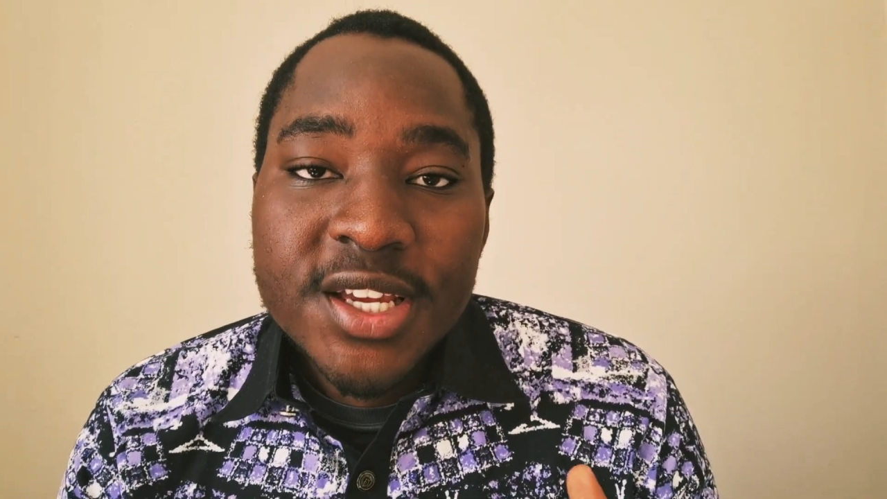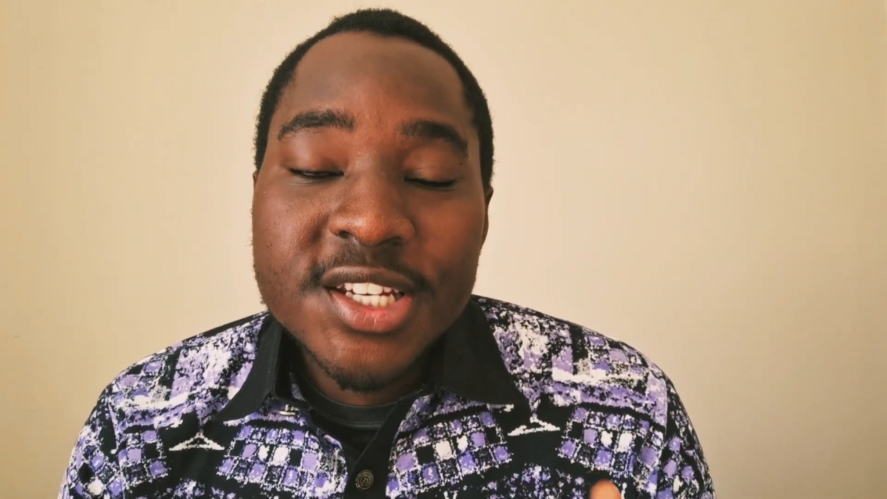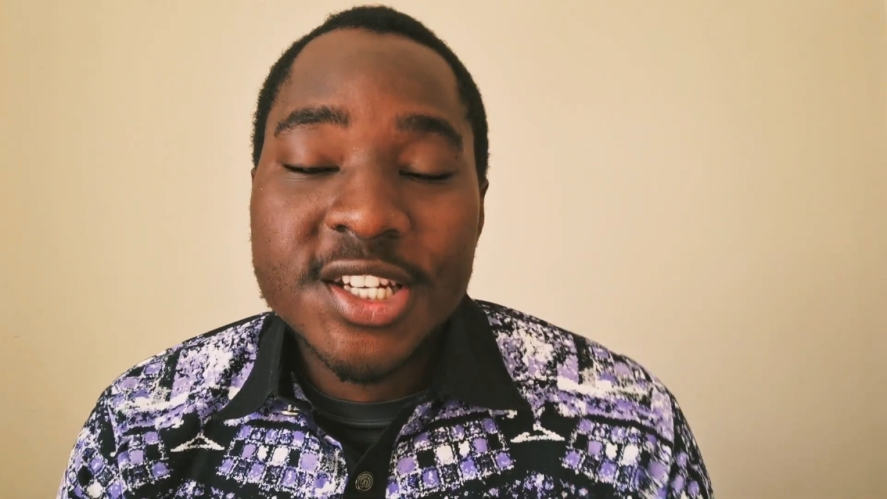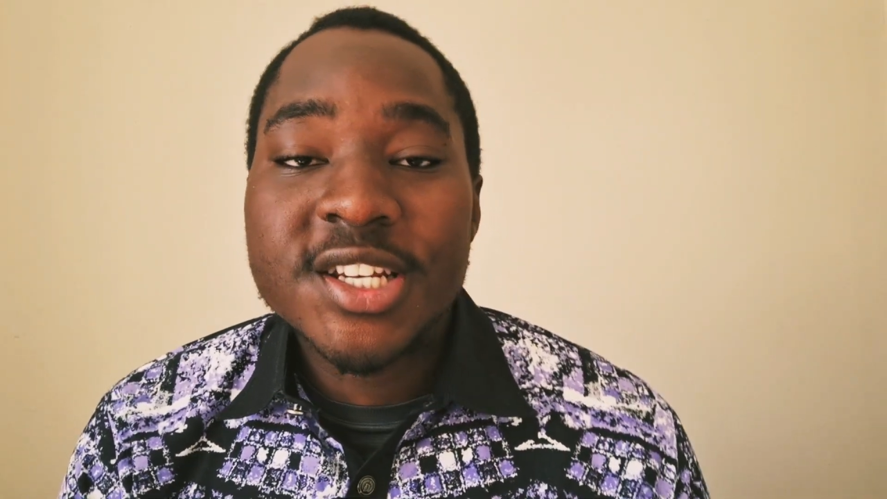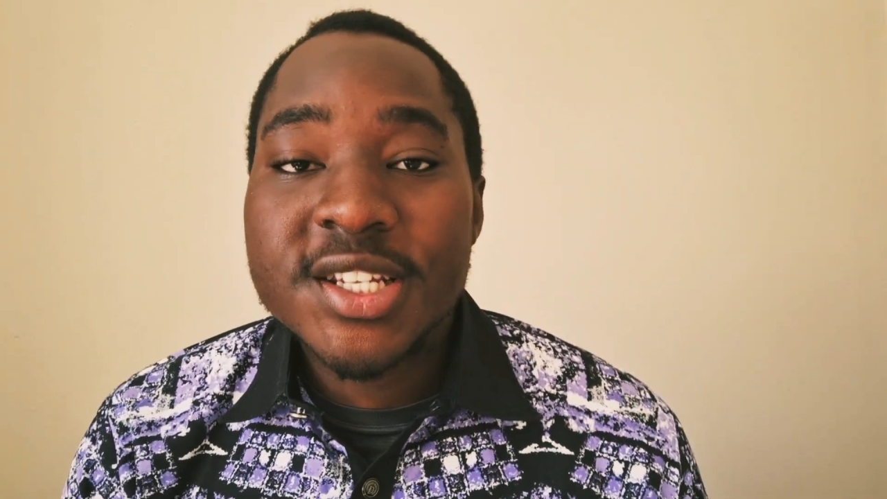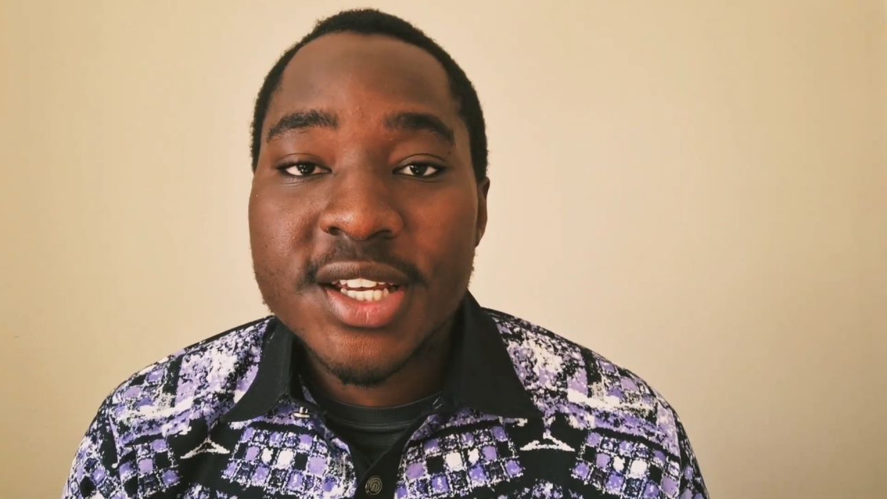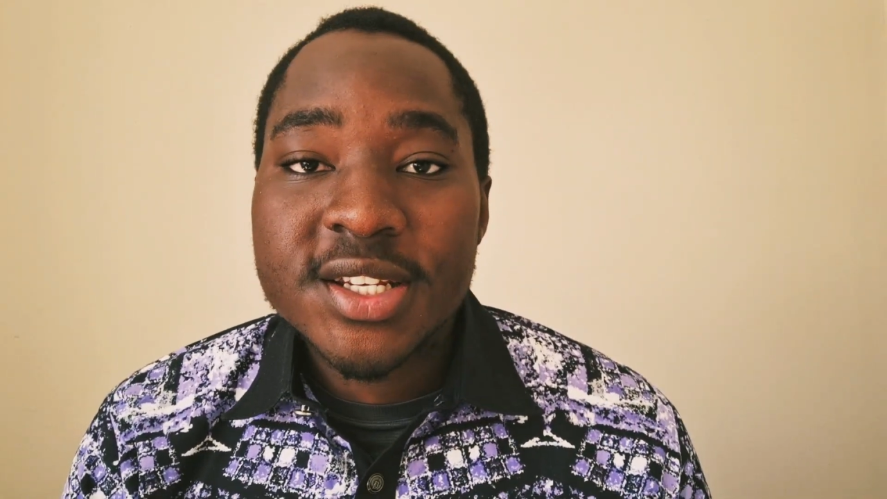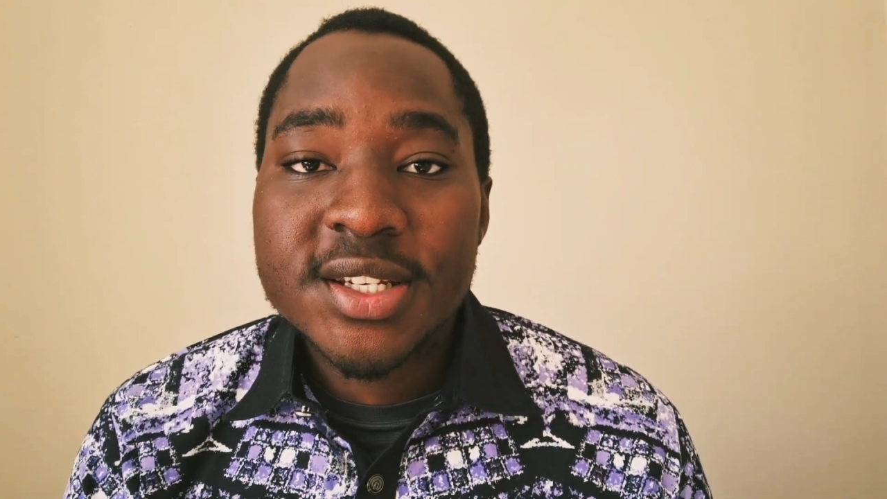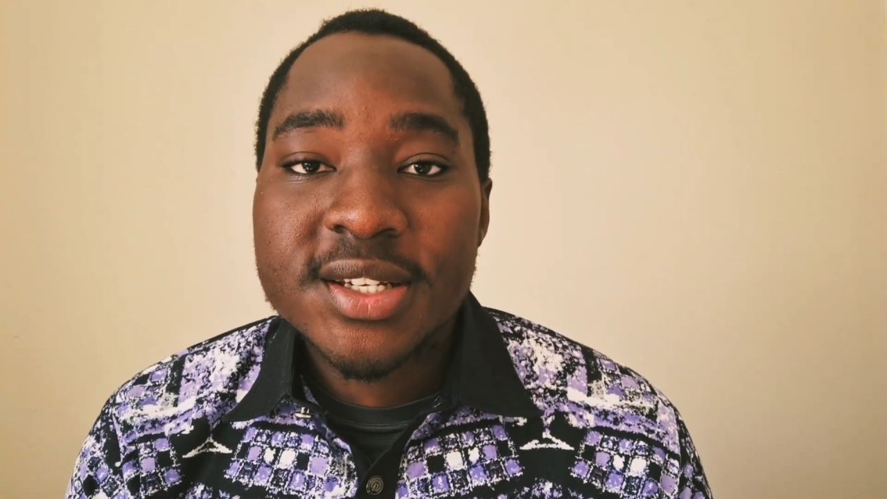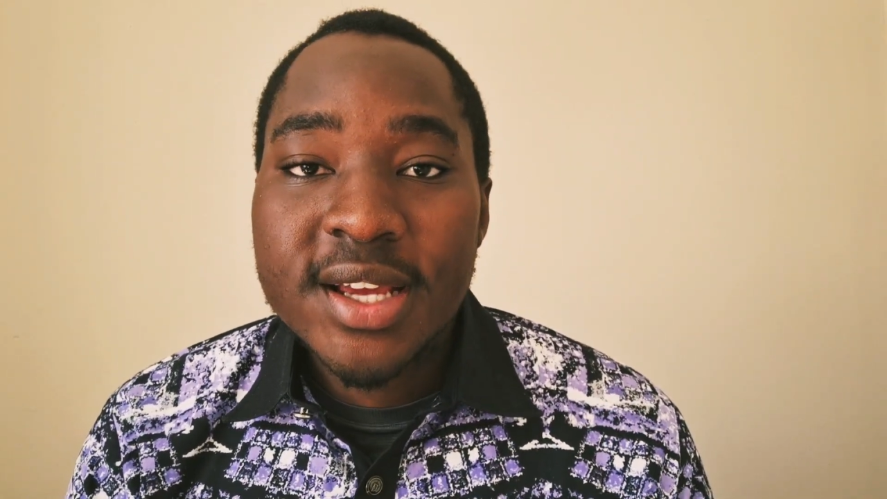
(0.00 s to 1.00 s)

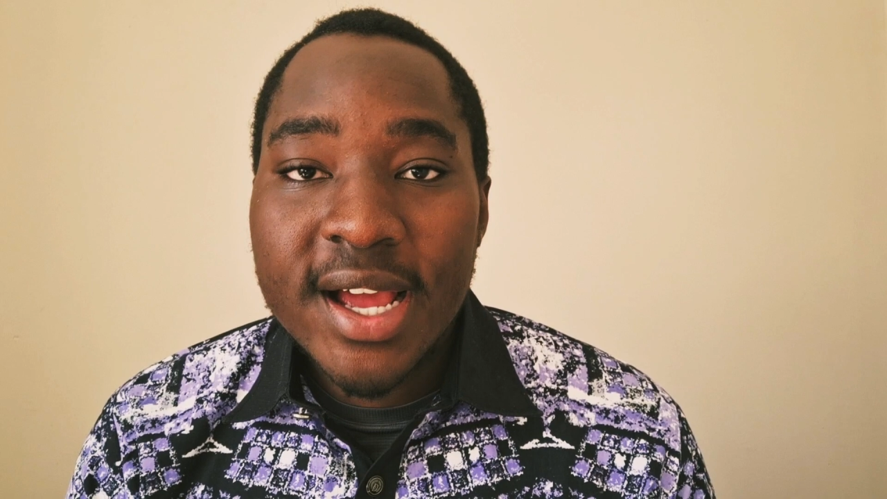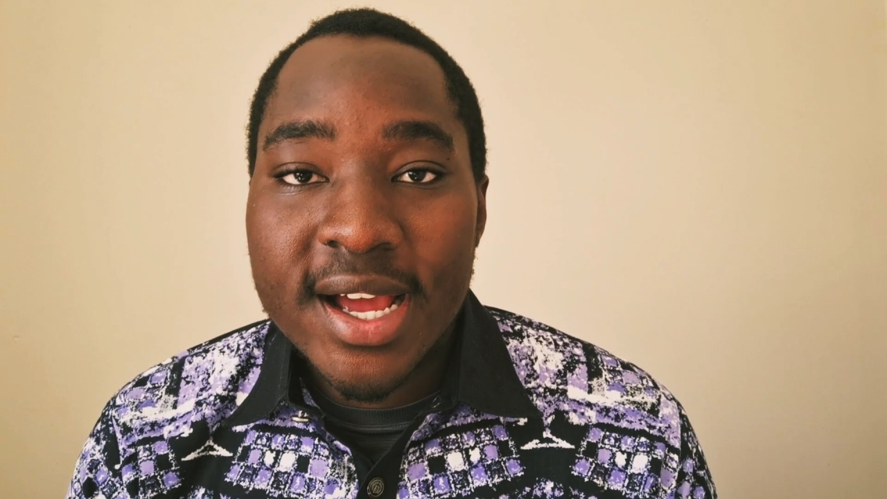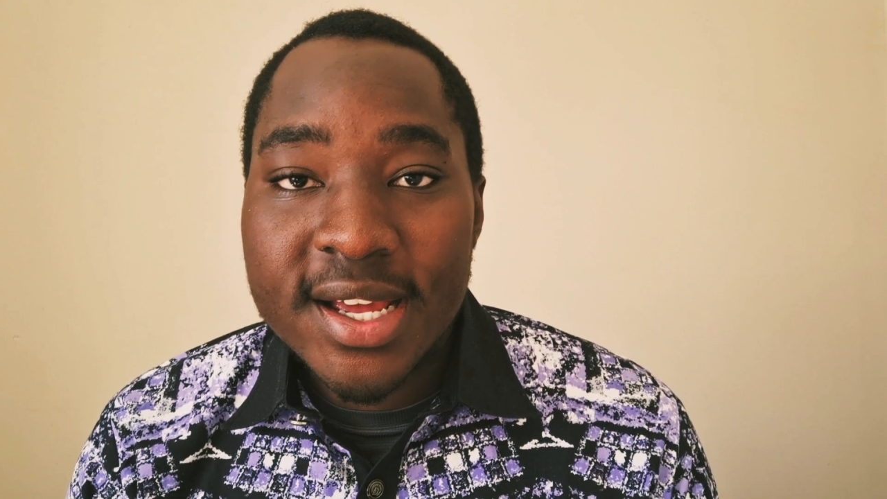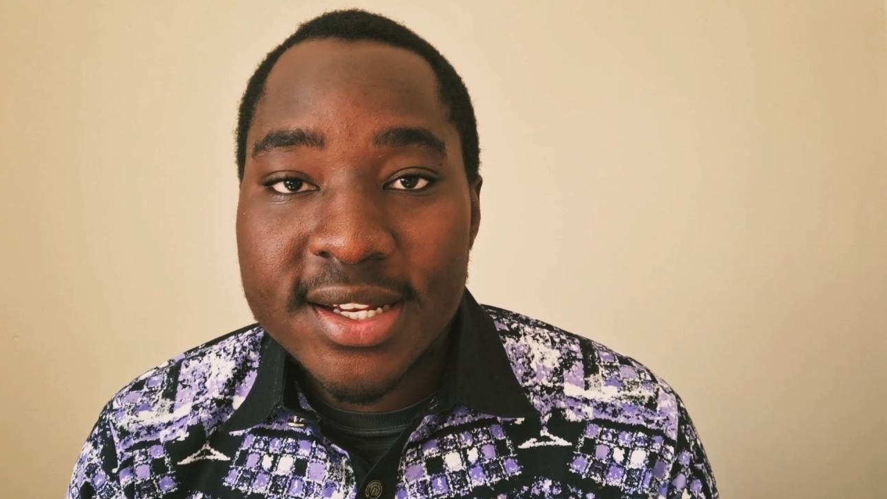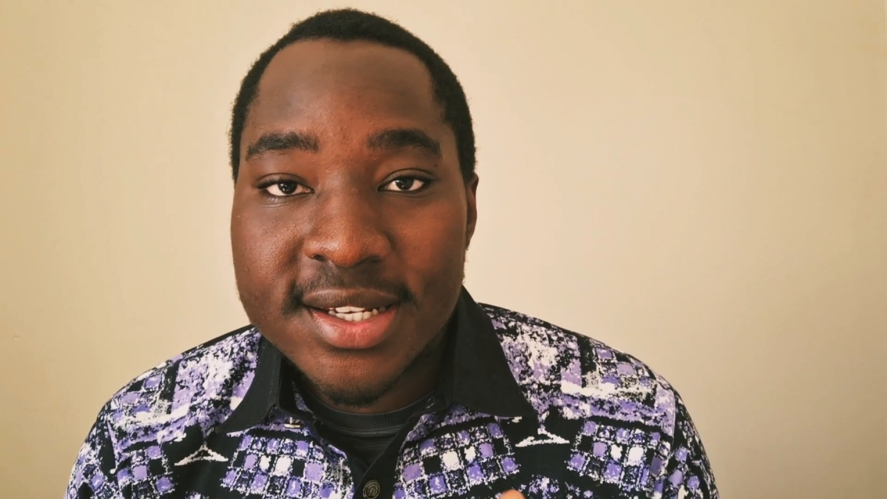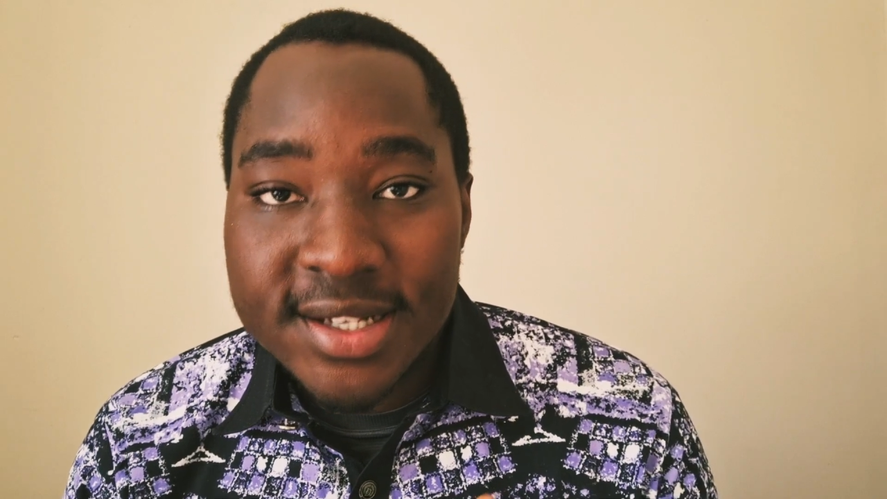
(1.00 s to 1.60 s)
Jesus had